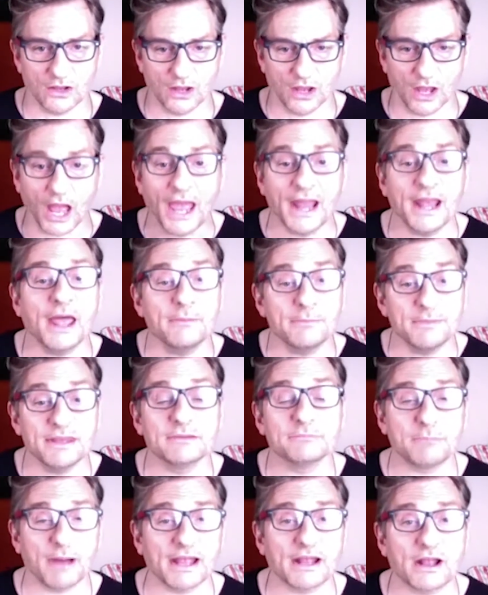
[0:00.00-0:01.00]
and I
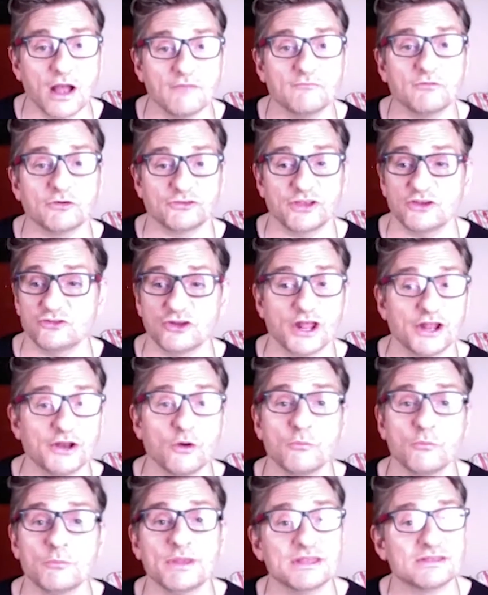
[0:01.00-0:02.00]
mean by conversation, I
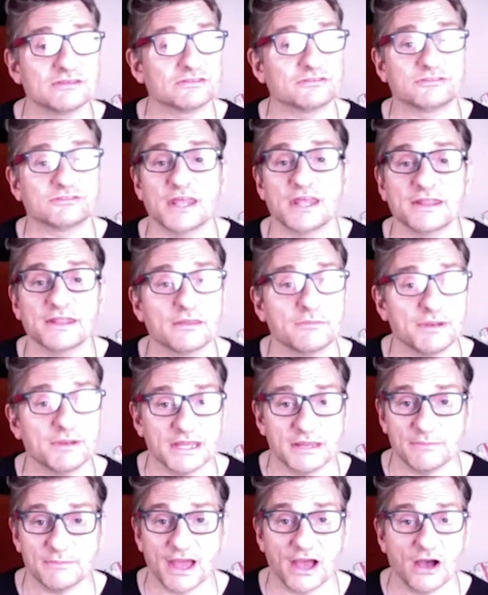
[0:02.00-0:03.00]
don't mean sending them an
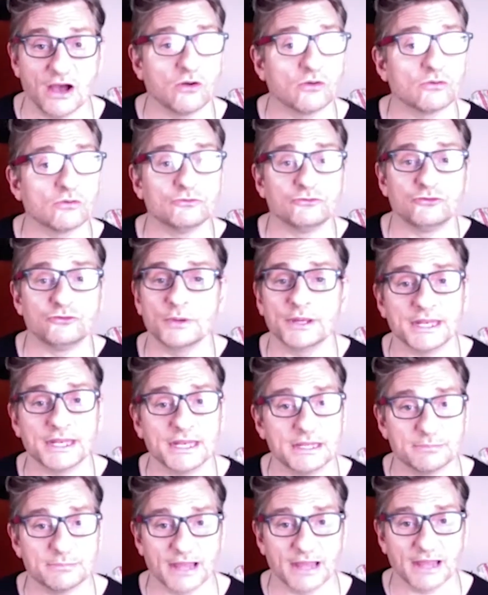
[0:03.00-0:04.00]
email, doing an
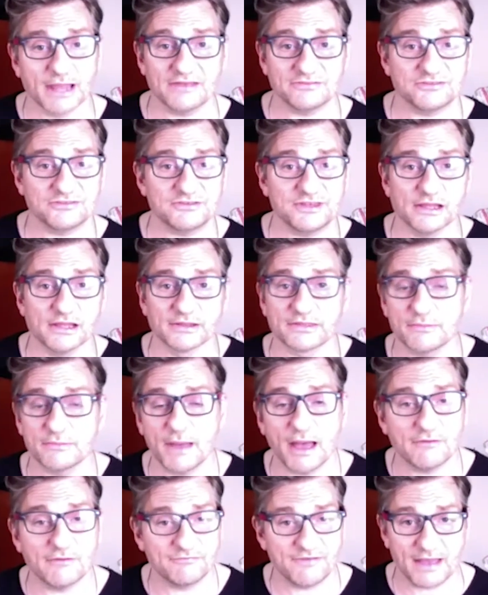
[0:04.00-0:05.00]
e-blast, telling them
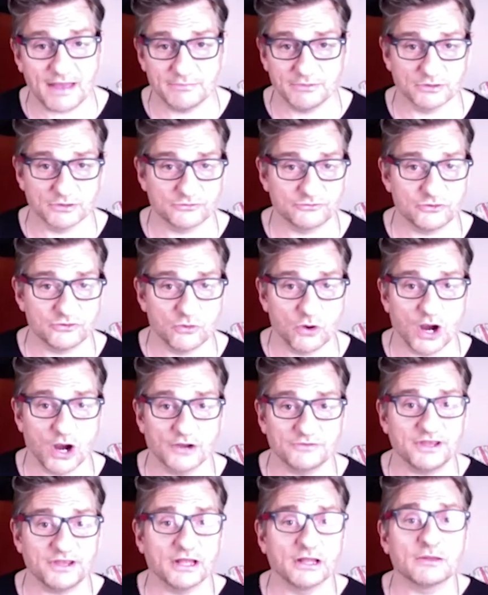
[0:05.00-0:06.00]
how fabulous you are,
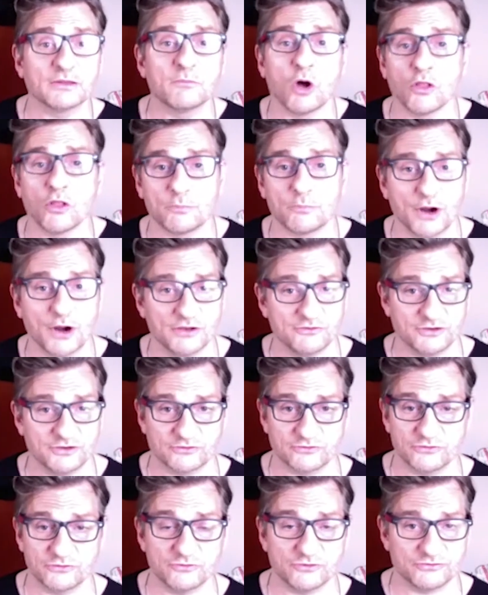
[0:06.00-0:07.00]
telling them all the
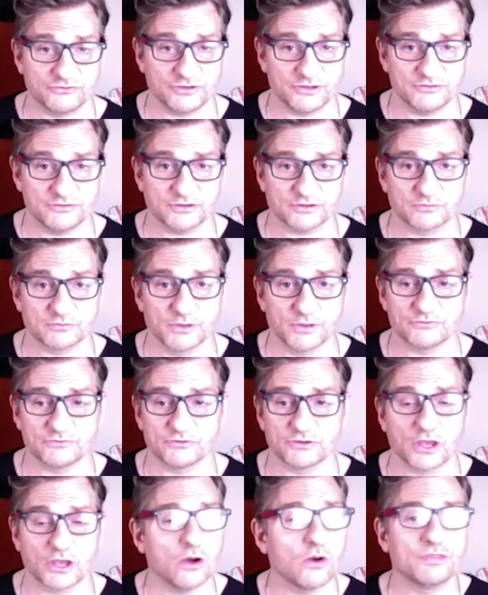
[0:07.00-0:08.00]
projects you just did 6 months
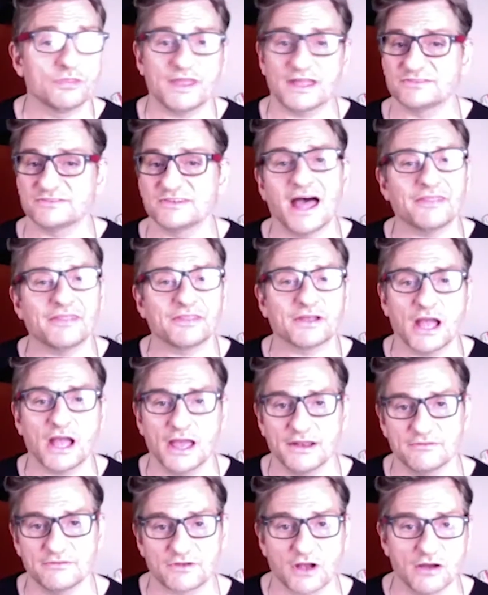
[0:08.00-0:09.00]
ago. That's not the
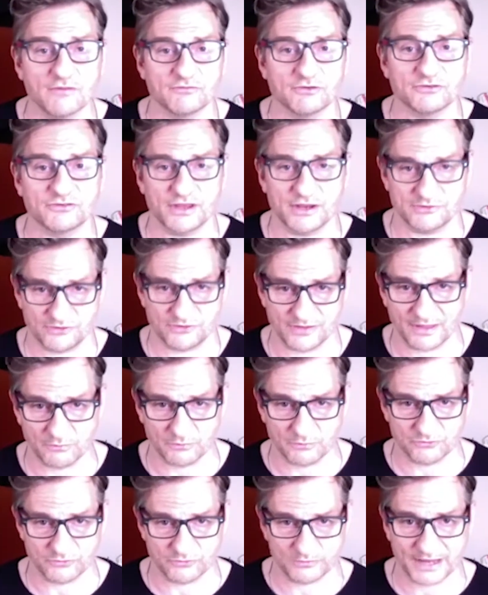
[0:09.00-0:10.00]
kind of conversation that
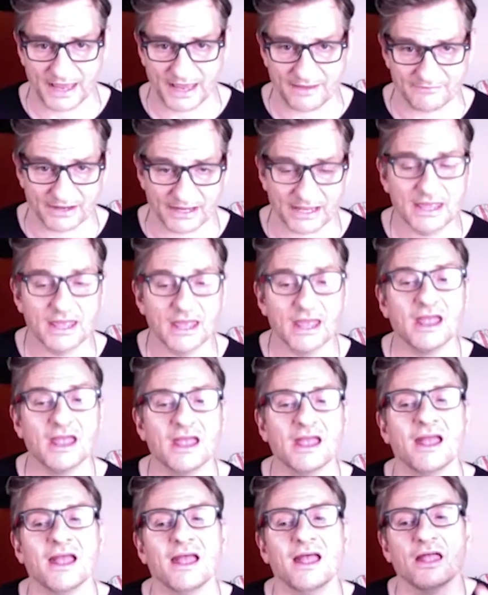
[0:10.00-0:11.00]
we should be having.
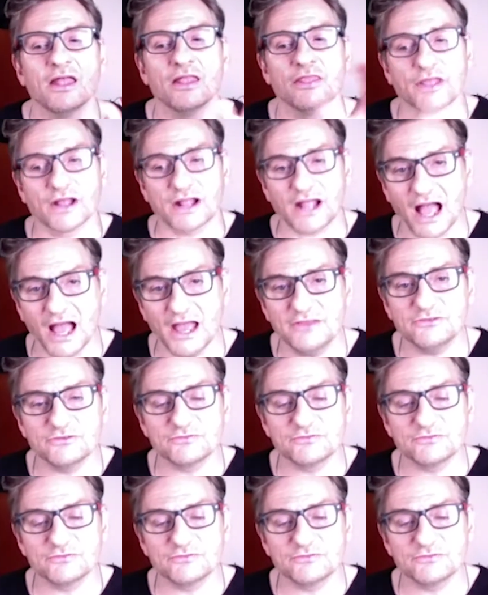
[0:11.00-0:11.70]
The kinds of